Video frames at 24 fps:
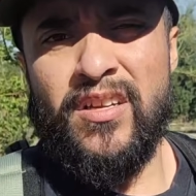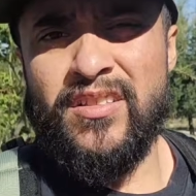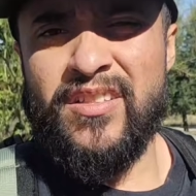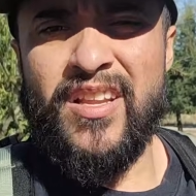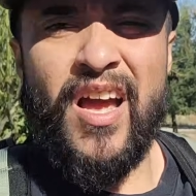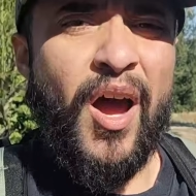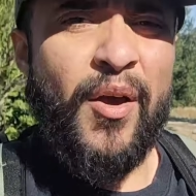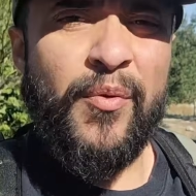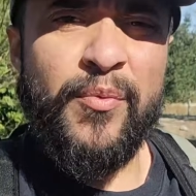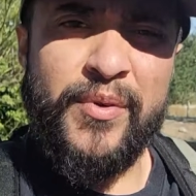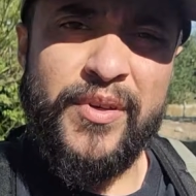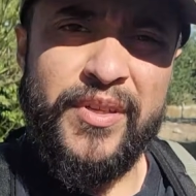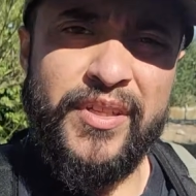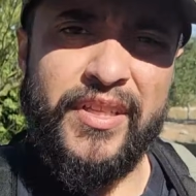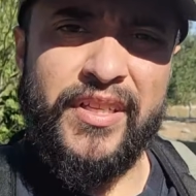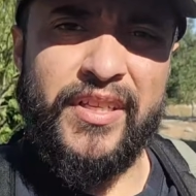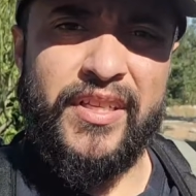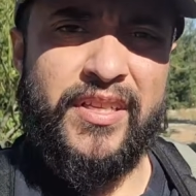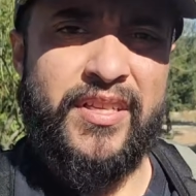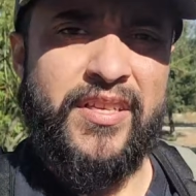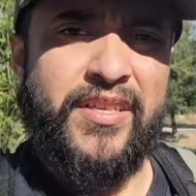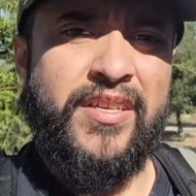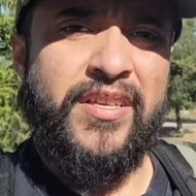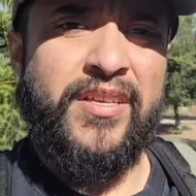not
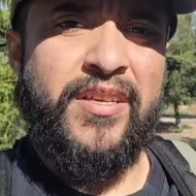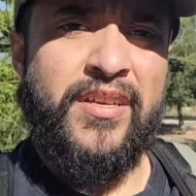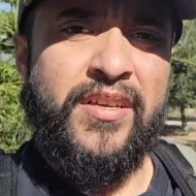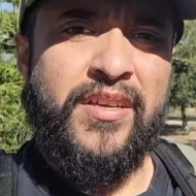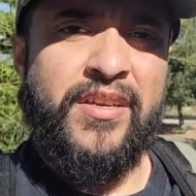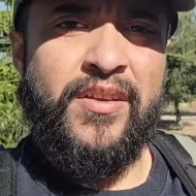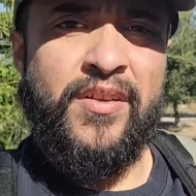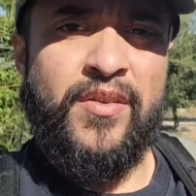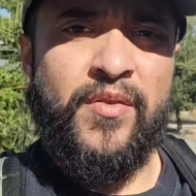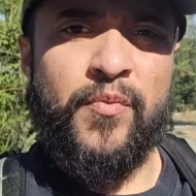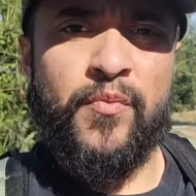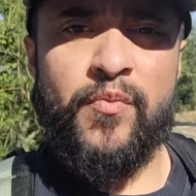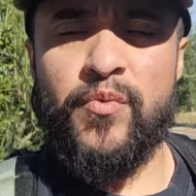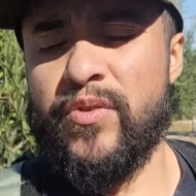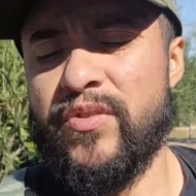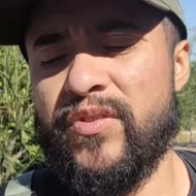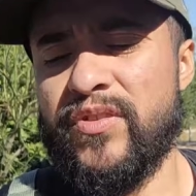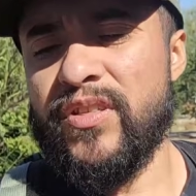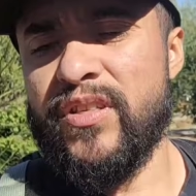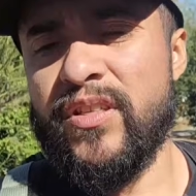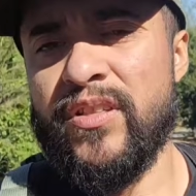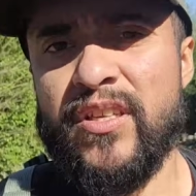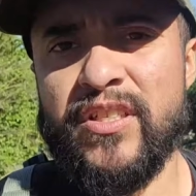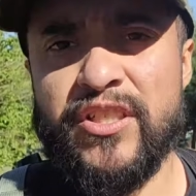really. We
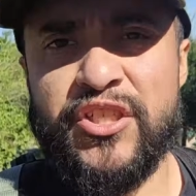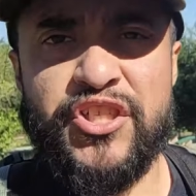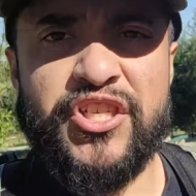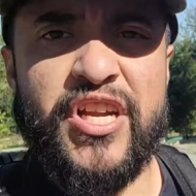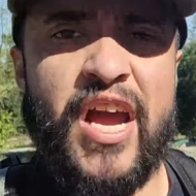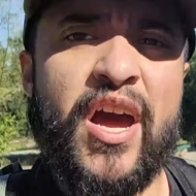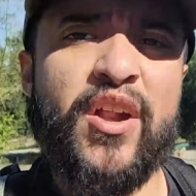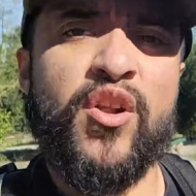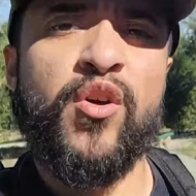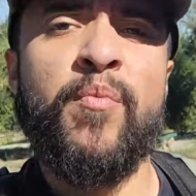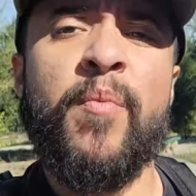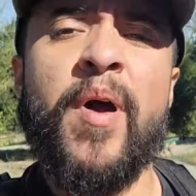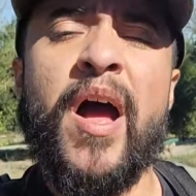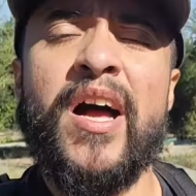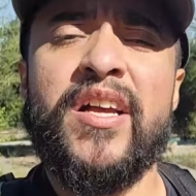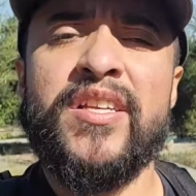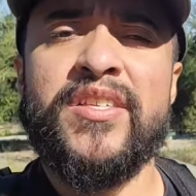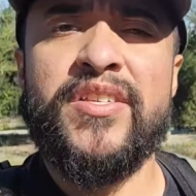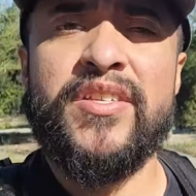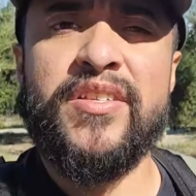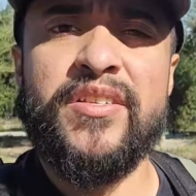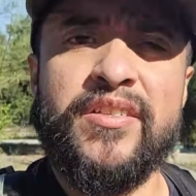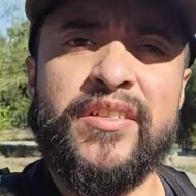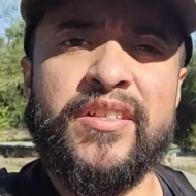see the shadow
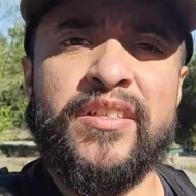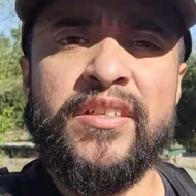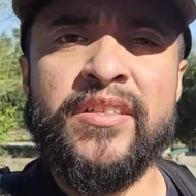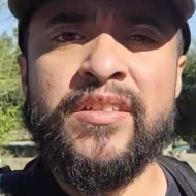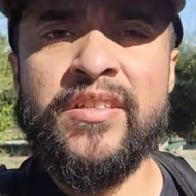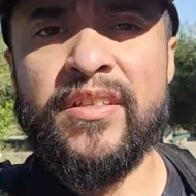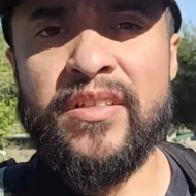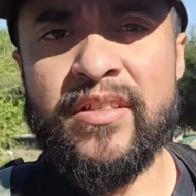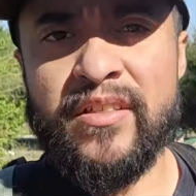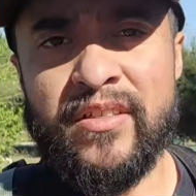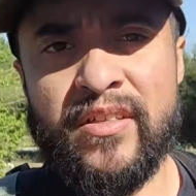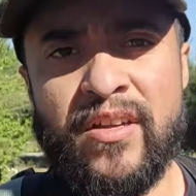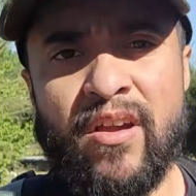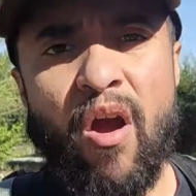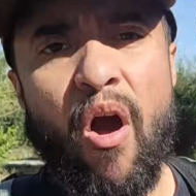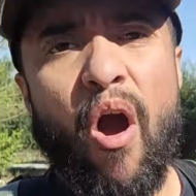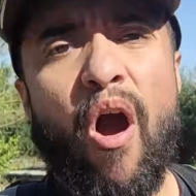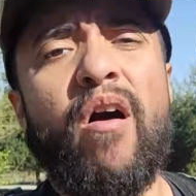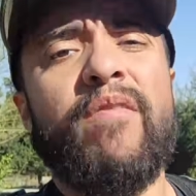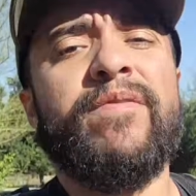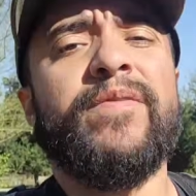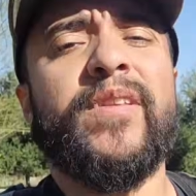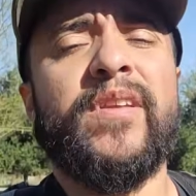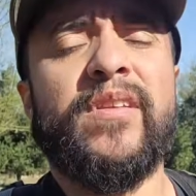masculine
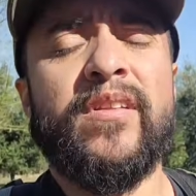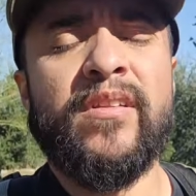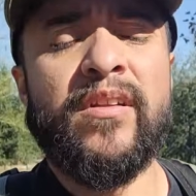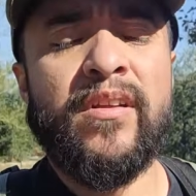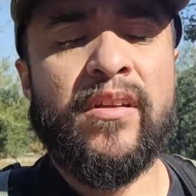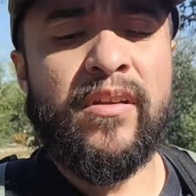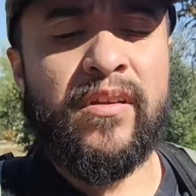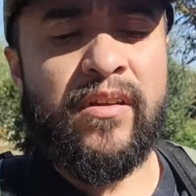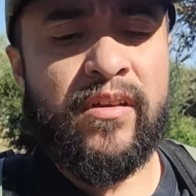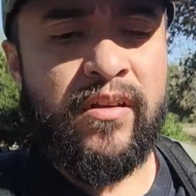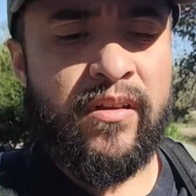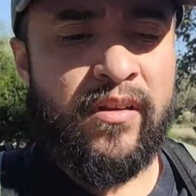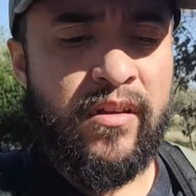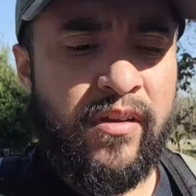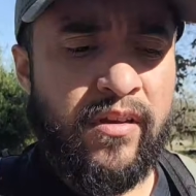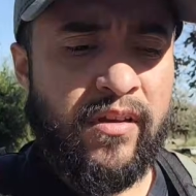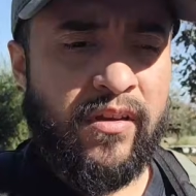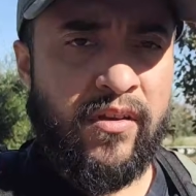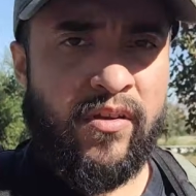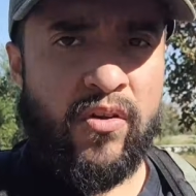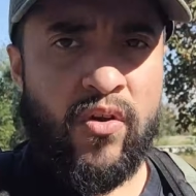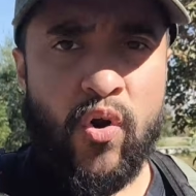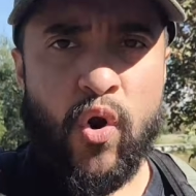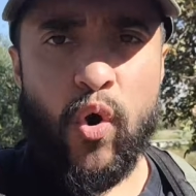often,
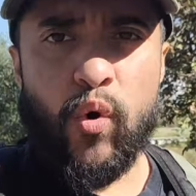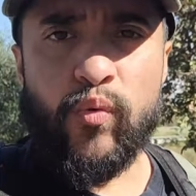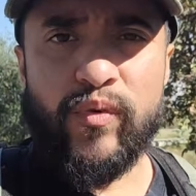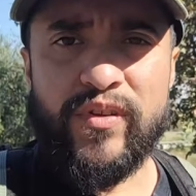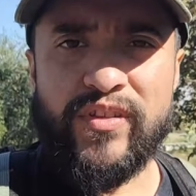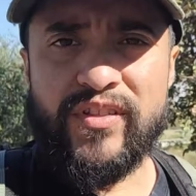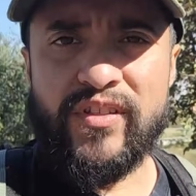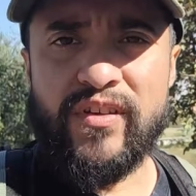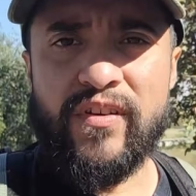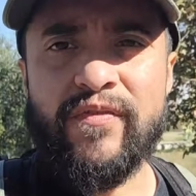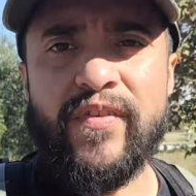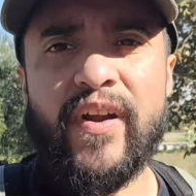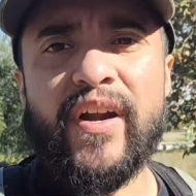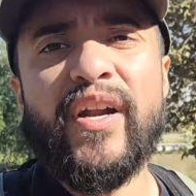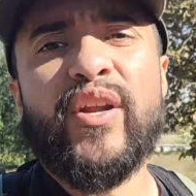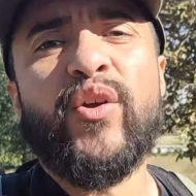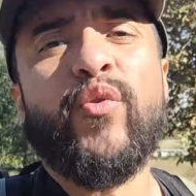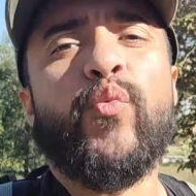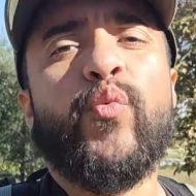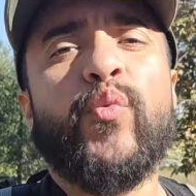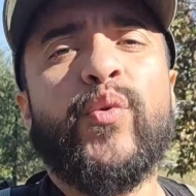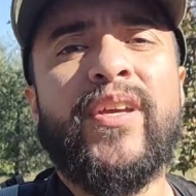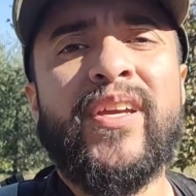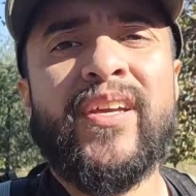or we see a very
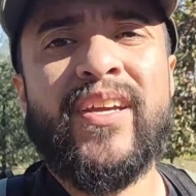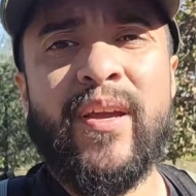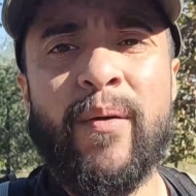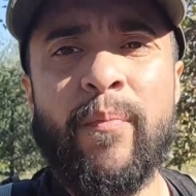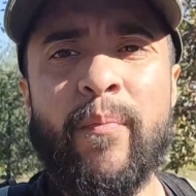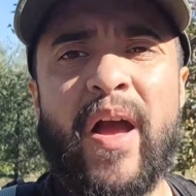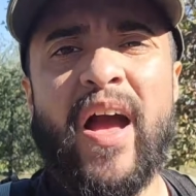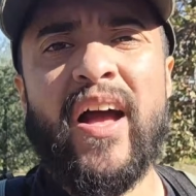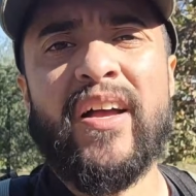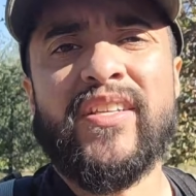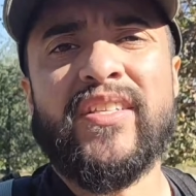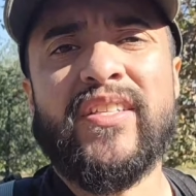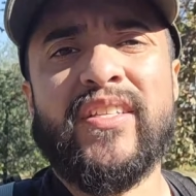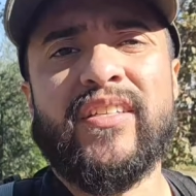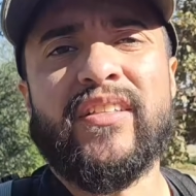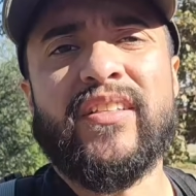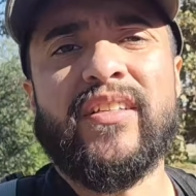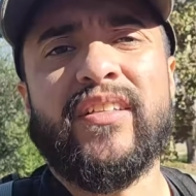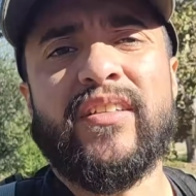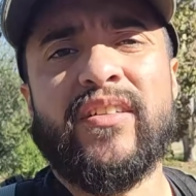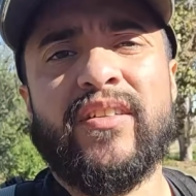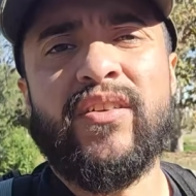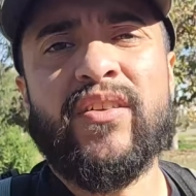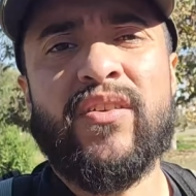weak
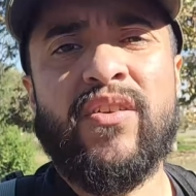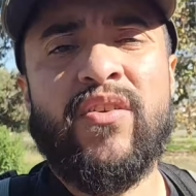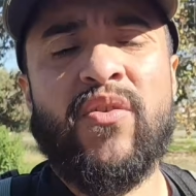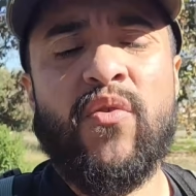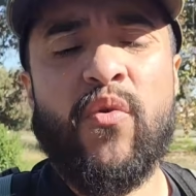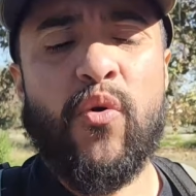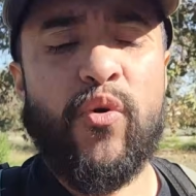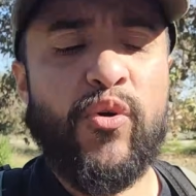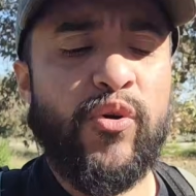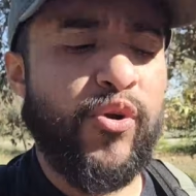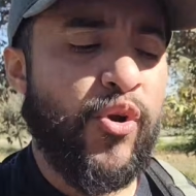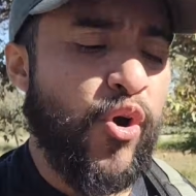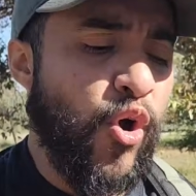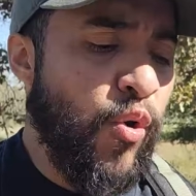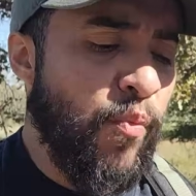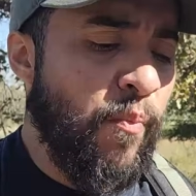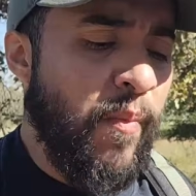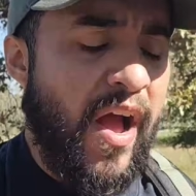masculine, or no